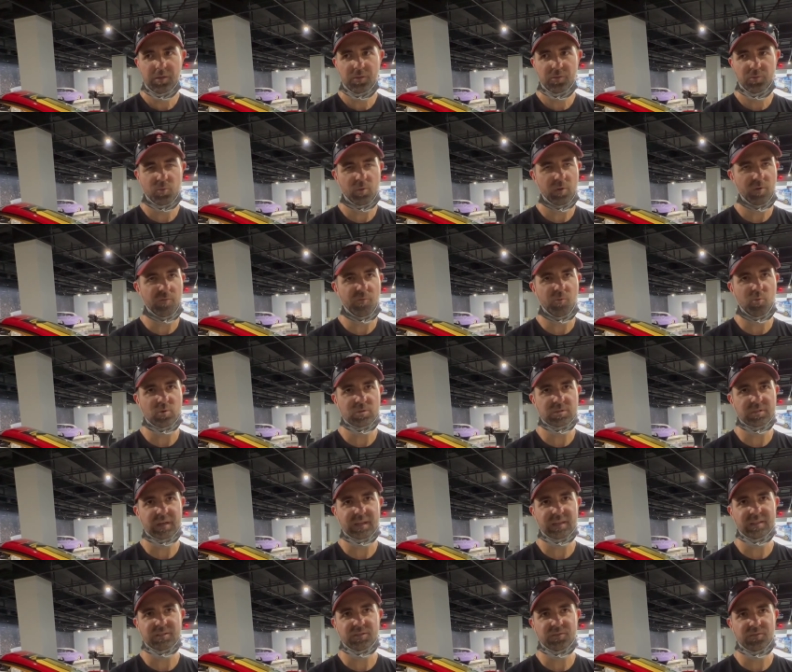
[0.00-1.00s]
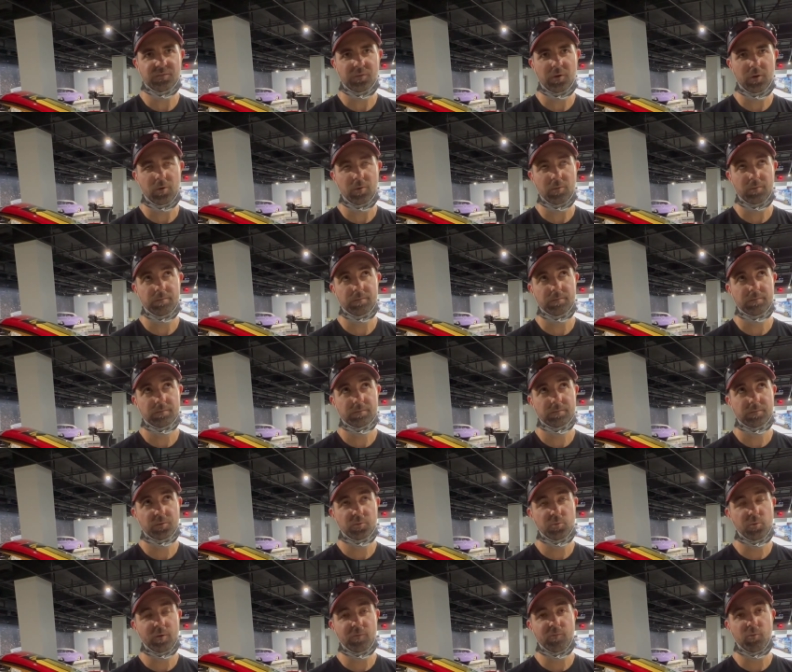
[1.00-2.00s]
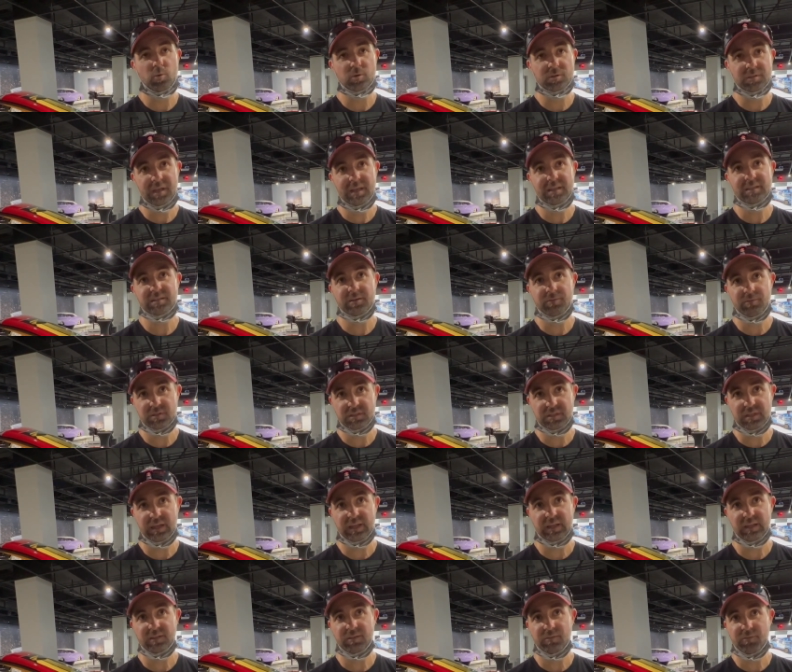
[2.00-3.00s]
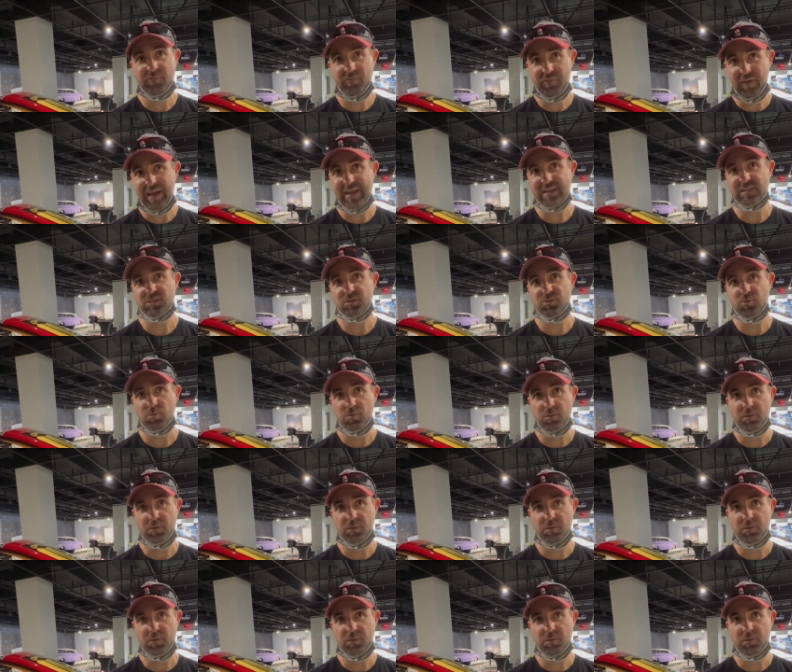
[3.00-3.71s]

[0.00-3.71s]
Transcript: three or four seconds or three or four tenths of a second faster